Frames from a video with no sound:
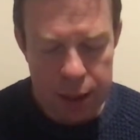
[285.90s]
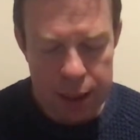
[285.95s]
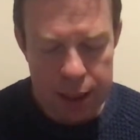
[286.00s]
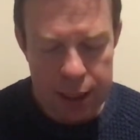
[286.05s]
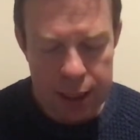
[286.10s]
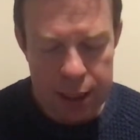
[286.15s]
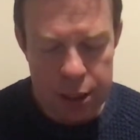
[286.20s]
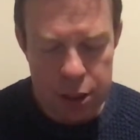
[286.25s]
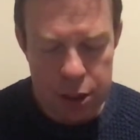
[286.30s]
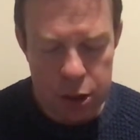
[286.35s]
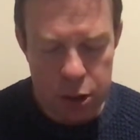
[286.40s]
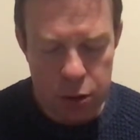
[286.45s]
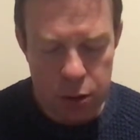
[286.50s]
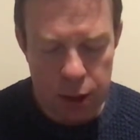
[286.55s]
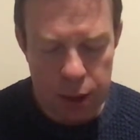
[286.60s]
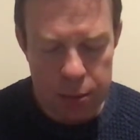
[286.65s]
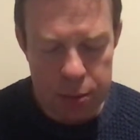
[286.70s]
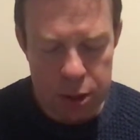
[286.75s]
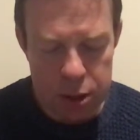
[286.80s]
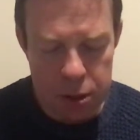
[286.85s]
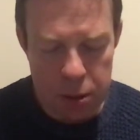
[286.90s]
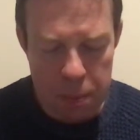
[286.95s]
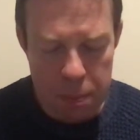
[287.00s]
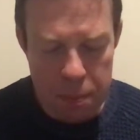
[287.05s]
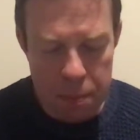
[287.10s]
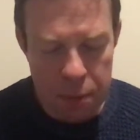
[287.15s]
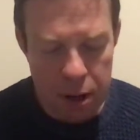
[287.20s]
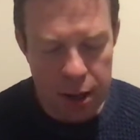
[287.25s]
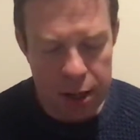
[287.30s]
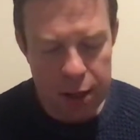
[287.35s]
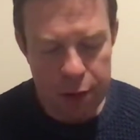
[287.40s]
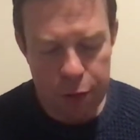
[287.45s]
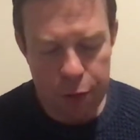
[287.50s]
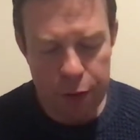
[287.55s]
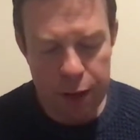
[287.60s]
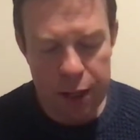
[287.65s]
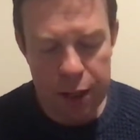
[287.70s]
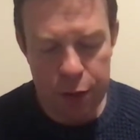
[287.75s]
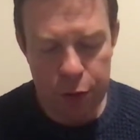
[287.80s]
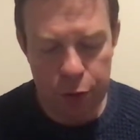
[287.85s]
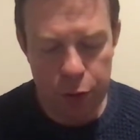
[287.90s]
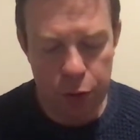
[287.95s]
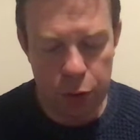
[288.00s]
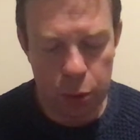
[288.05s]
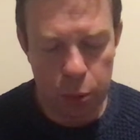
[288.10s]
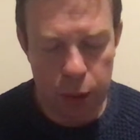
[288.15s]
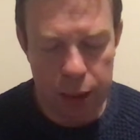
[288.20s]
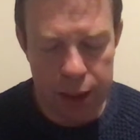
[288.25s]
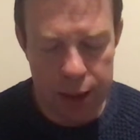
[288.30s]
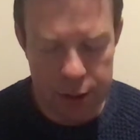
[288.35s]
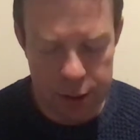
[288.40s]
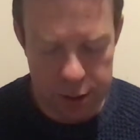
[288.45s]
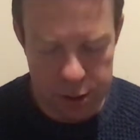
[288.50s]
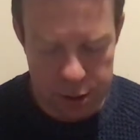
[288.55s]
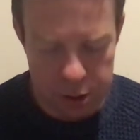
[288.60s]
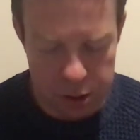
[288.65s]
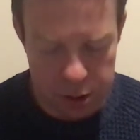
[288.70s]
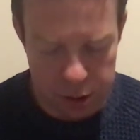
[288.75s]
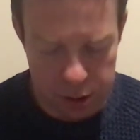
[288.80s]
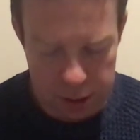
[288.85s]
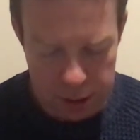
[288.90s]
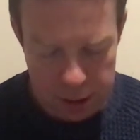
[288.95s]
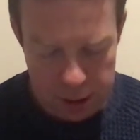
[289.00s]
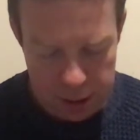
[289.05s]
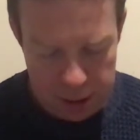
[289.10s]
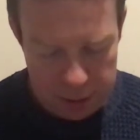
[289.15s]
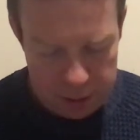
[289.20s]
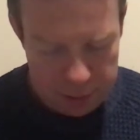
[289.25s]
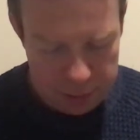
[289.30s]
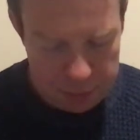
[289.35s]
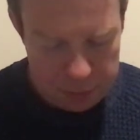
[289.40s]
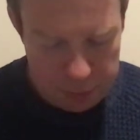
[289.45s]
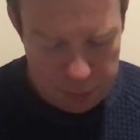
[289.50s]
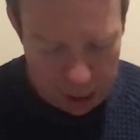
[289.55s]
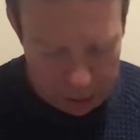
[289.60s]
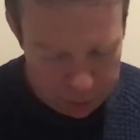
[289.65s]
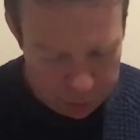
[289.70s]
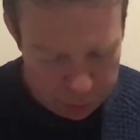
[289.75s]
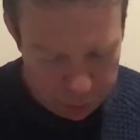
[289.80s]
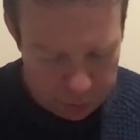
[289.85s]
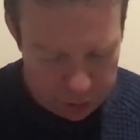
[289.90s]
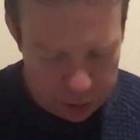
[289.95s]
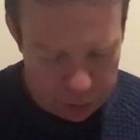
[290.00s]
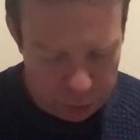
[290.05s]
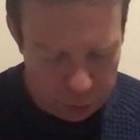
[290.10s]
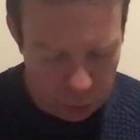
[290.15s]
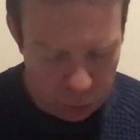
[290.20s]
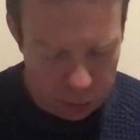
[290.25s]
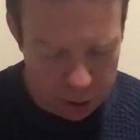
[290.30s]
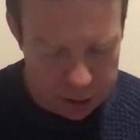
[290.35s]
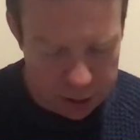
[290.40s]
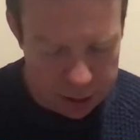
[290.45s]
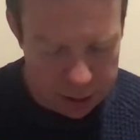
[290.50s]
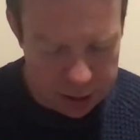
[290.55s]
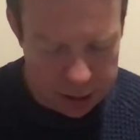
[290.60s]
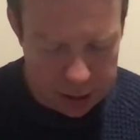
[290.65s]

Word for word: he's described as my faithful witness my faithful witness.